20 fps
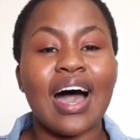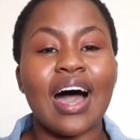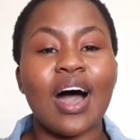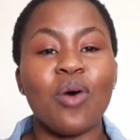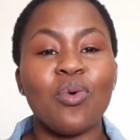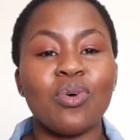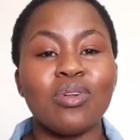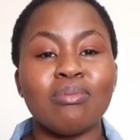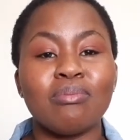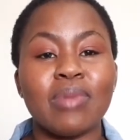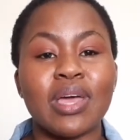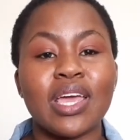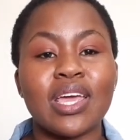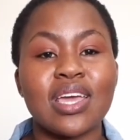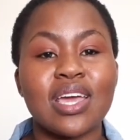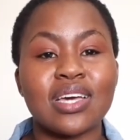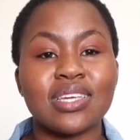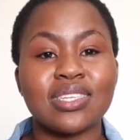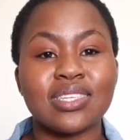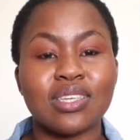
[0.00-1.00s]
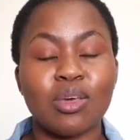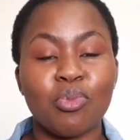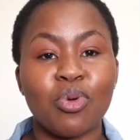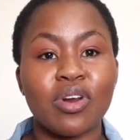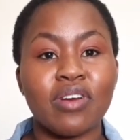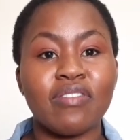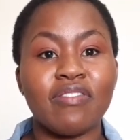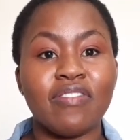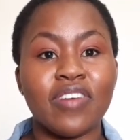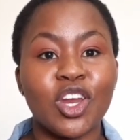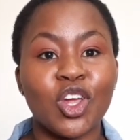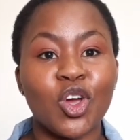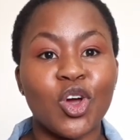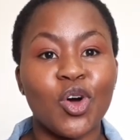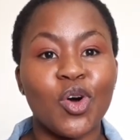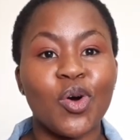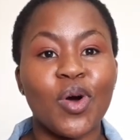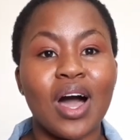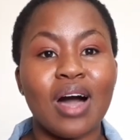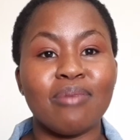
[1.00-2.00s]
I will make a separate
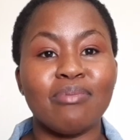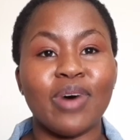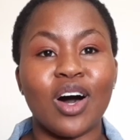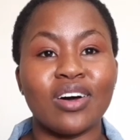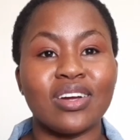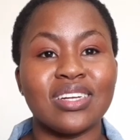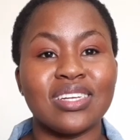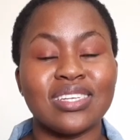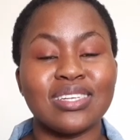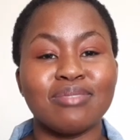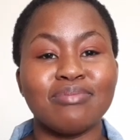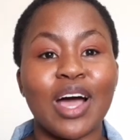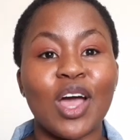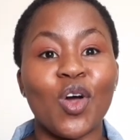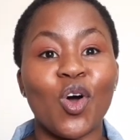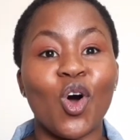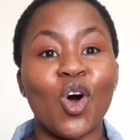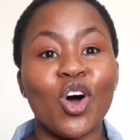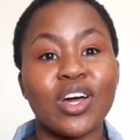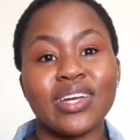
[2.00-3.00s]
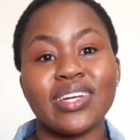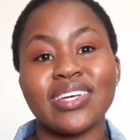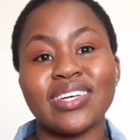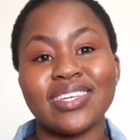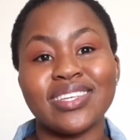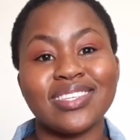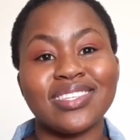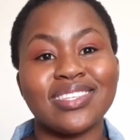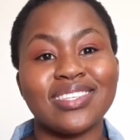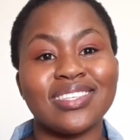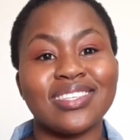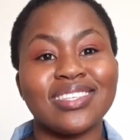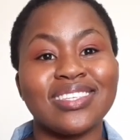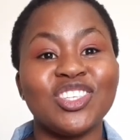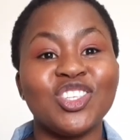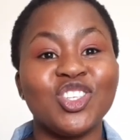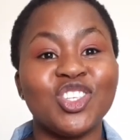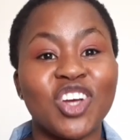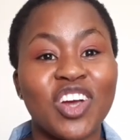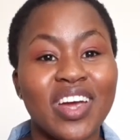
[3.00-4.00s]
video about my honors
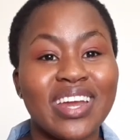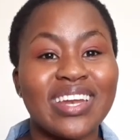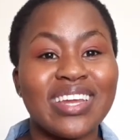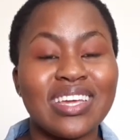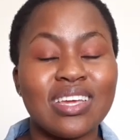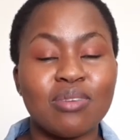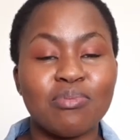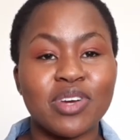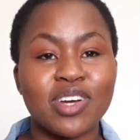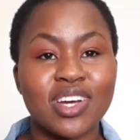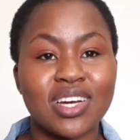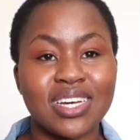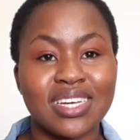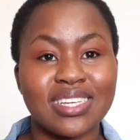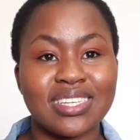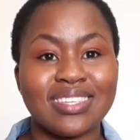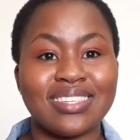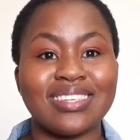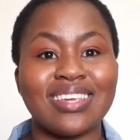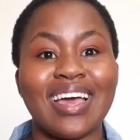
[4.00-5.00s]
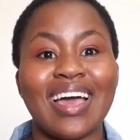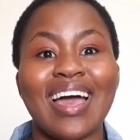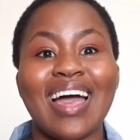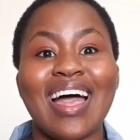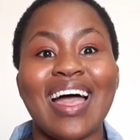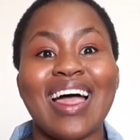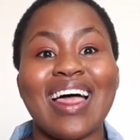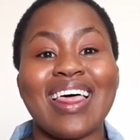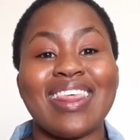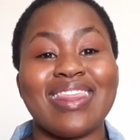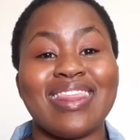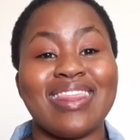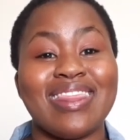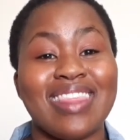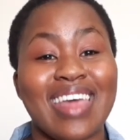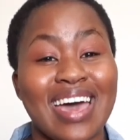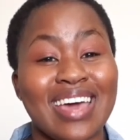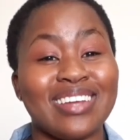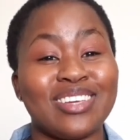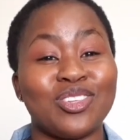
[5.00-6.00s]
journey because
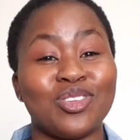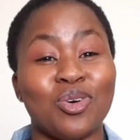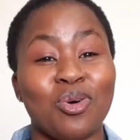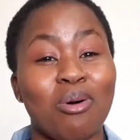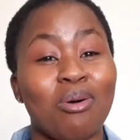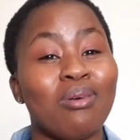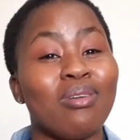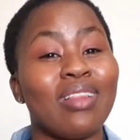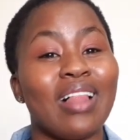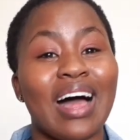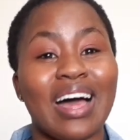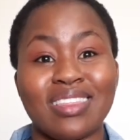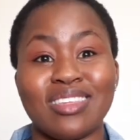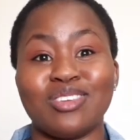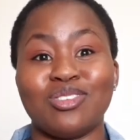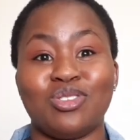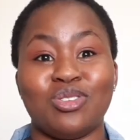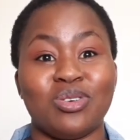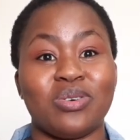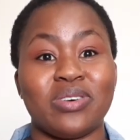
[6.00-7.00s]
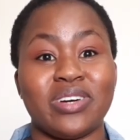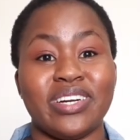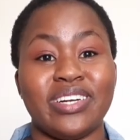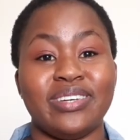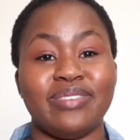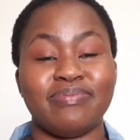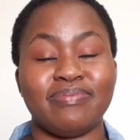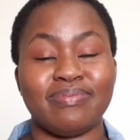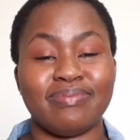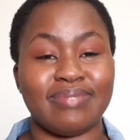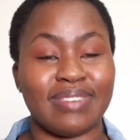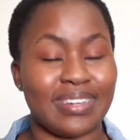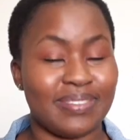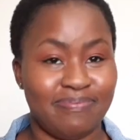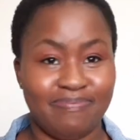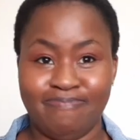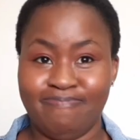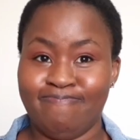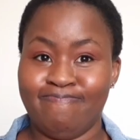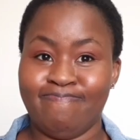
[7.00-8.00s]
that is a whole other story.
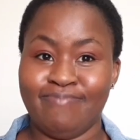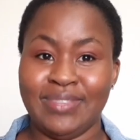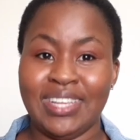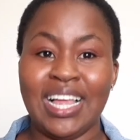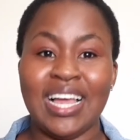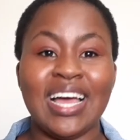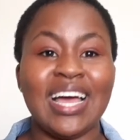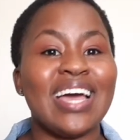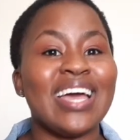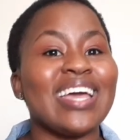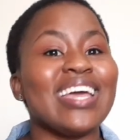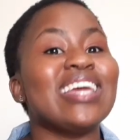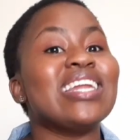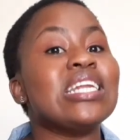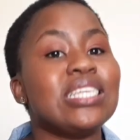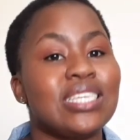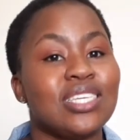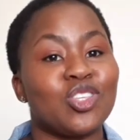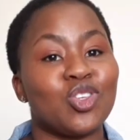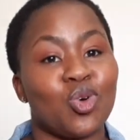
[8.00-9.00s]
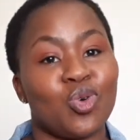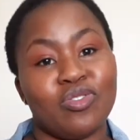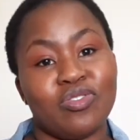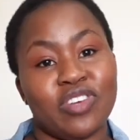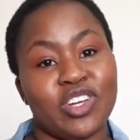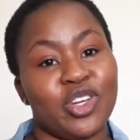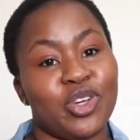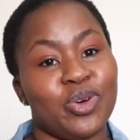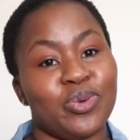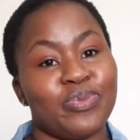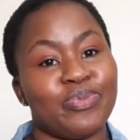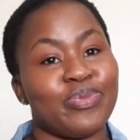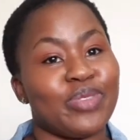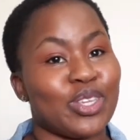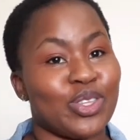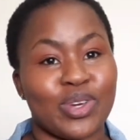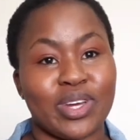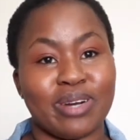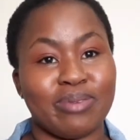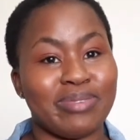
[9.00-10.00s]
It needs its own video,
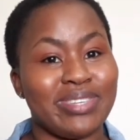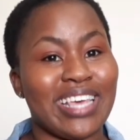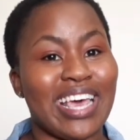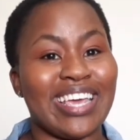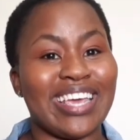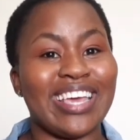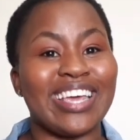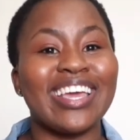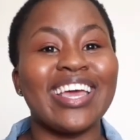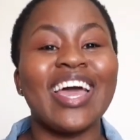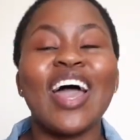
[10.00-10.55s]
that's what I'm saying.